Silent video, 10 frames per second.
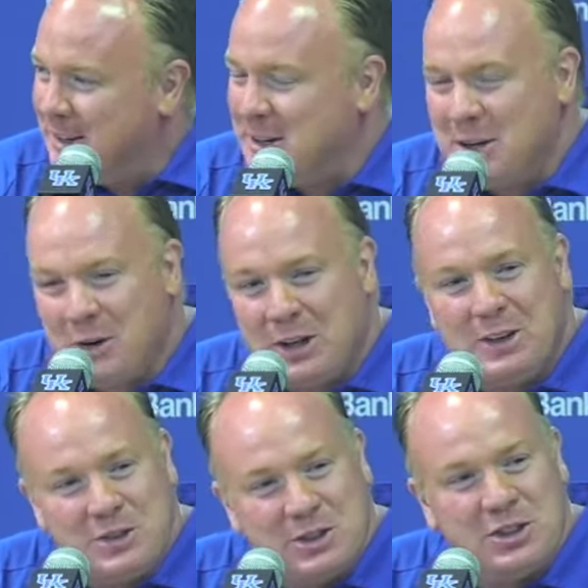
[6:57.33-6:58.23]
it
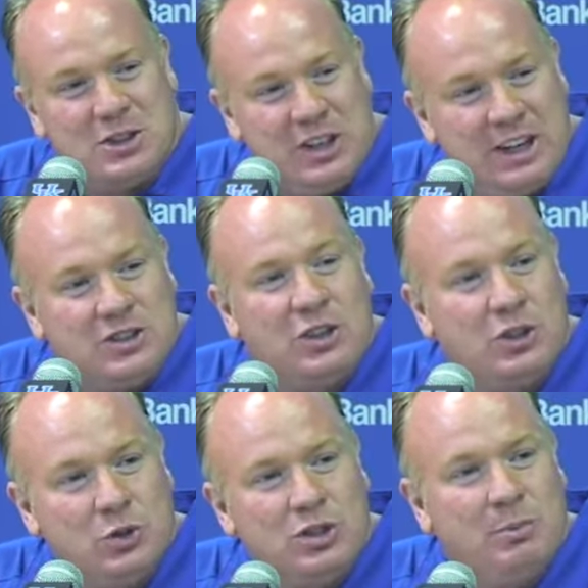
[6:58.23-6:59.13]
gives us a chance to
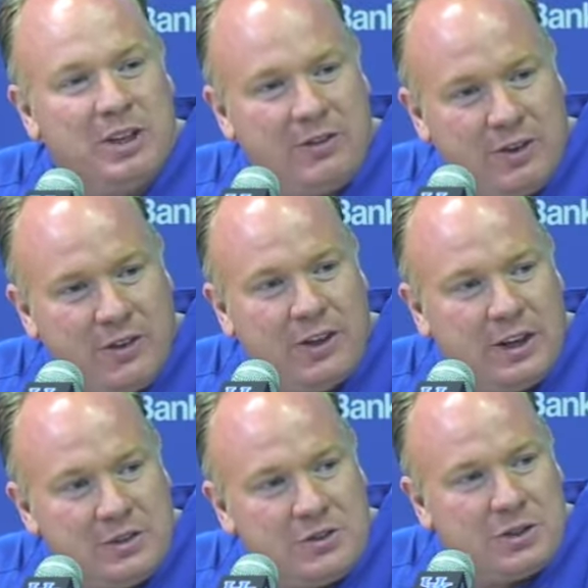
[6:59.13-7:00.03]
do some different
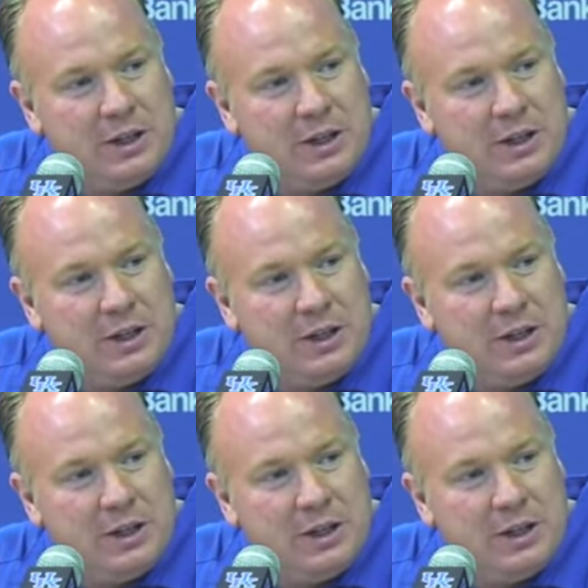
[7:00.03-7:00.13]
things.